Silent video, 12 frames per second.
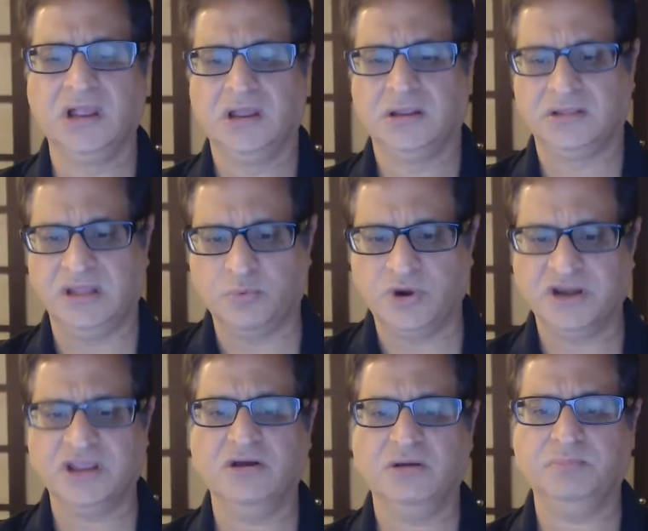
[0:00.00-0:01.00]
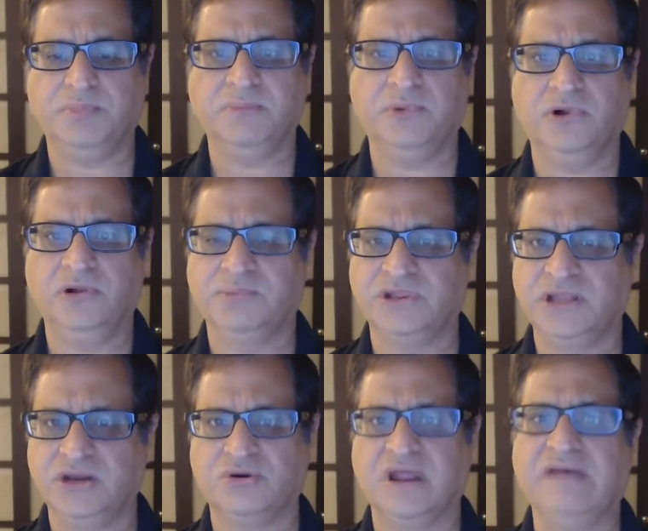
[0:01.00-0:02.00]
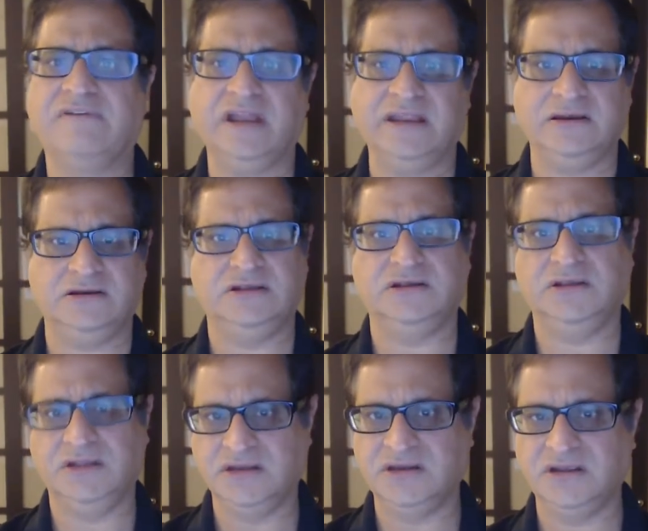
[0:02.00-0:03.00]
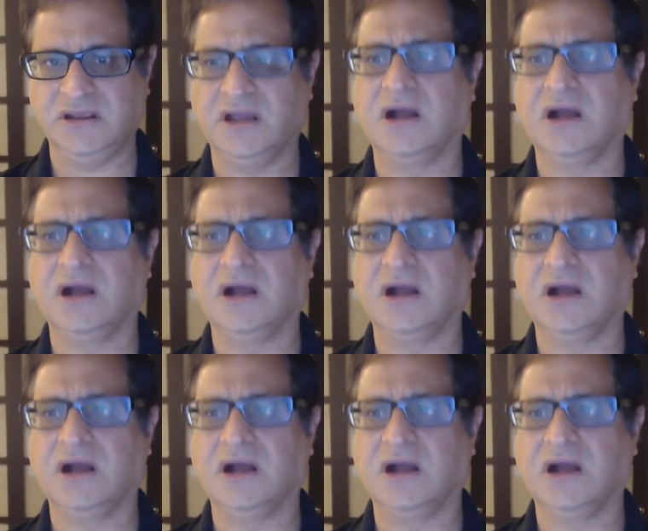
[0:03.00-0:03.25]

They're working on PayPal, but they don't have any ETA.